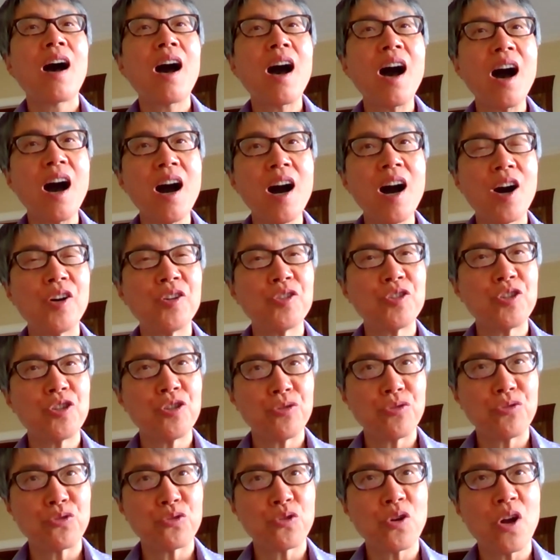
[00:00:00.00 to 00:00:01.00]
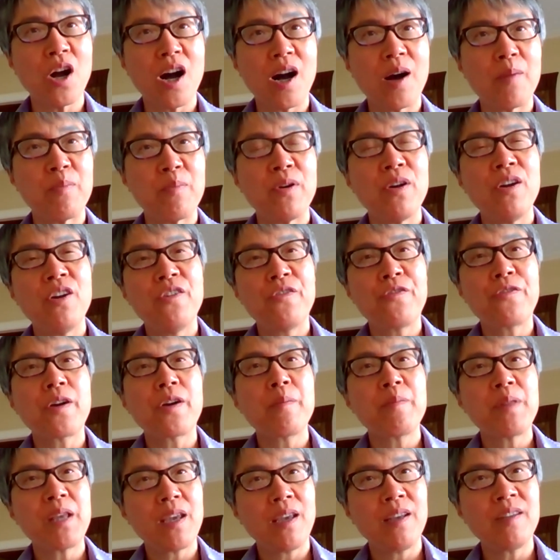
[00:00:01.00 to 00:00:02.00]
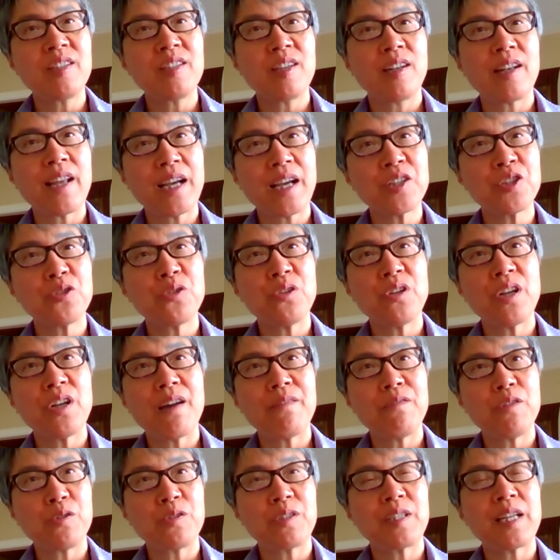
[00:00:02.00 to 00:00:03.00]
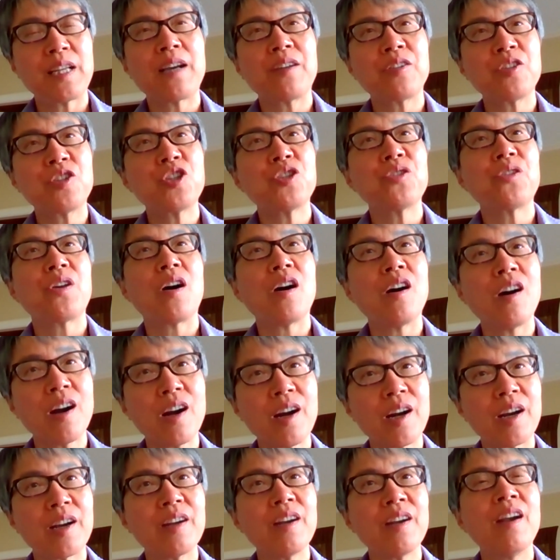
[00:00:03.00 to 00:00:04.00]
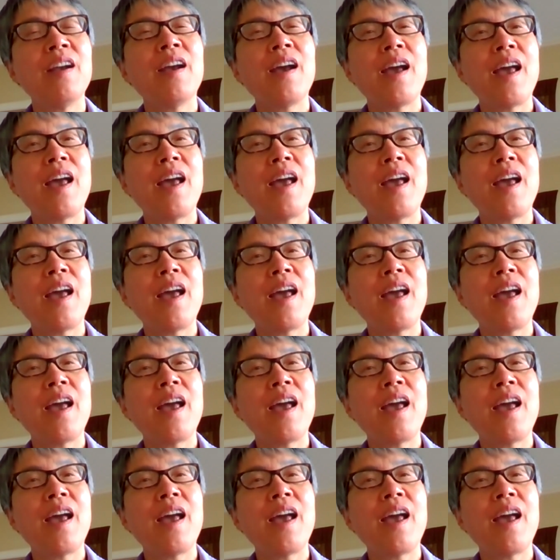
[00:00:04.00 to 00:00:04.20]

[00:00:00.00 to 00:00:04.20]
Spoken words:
how to drop from the intellectual level down to the heart.